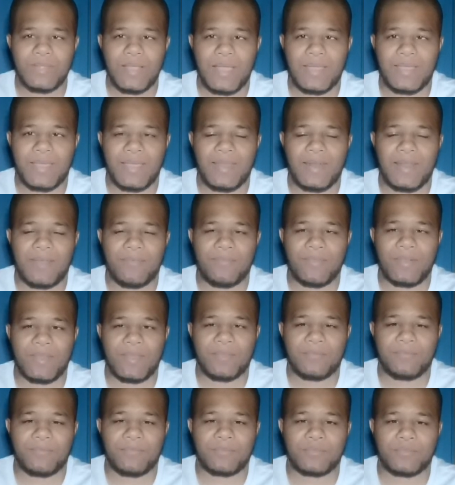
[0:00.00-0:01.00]
Again, I feel
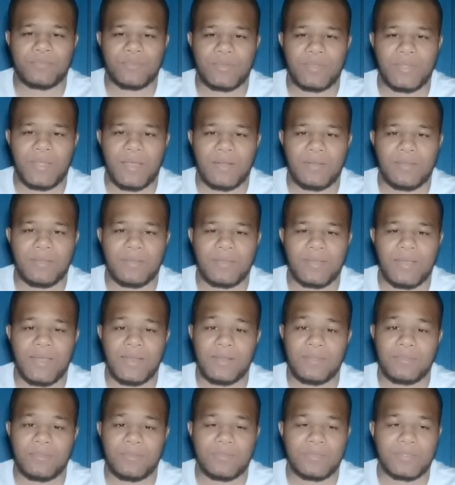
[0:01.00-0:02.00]
like for Julianna,
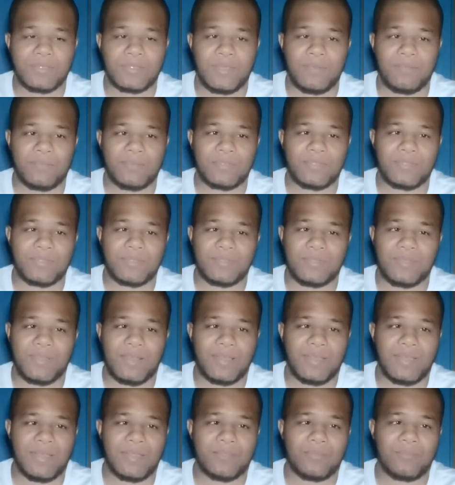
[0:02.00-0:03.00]
kind of same.
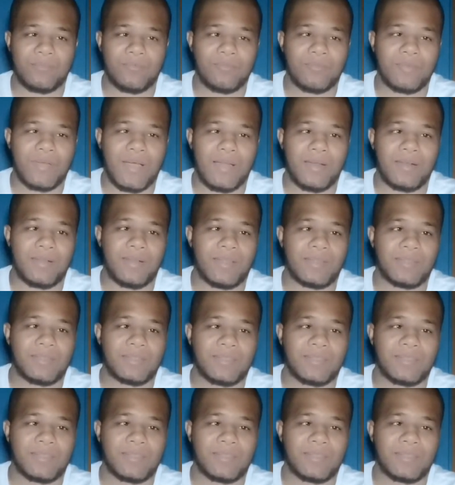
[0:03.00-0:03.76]
Again, do kind of like